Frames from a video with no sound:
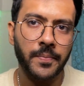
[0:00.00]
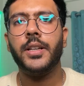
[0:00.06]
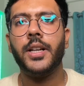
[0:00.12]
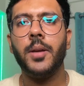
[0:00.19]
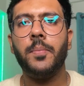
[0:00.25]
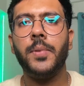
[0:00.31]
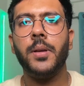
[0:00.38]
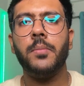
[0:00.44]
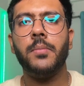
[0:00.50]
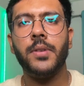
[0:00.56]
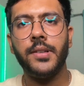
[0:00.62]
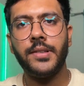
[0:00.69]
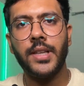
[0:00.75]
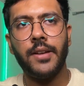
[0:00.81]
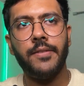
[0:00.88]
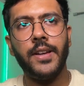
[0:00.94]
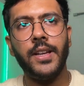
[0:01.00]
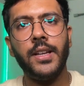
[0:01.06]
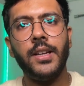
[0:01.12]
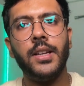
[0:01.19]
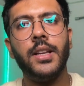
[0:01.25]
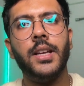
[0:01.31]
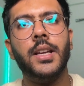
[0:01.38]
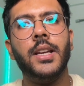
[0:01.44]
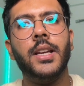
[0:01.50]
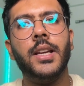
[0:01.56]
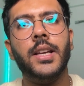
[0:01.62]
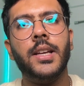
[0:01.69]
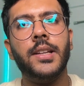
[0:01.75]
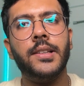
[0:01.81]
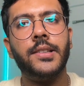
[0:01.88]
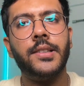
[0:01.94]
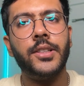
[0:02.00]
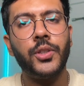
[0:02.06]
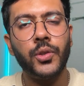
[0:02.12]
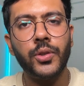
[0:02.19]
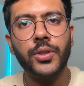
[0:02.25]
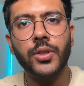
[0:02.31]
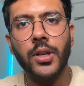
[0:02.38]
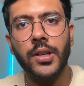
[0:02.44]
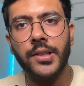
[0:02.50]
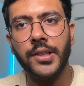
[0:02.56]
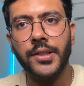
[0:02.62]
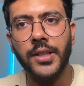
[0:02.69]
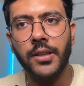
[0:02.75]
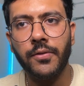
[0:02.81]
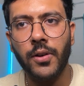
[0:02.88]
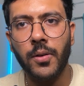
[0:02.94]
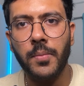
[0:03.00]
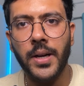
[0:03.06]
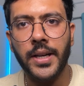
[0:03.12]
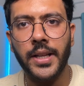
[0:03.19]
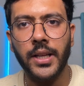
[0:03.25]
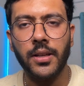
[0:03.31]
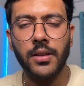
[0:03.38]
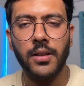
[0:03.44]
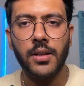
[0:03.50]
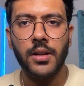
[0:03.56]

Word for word: Tip number 7 is use consistent formatting.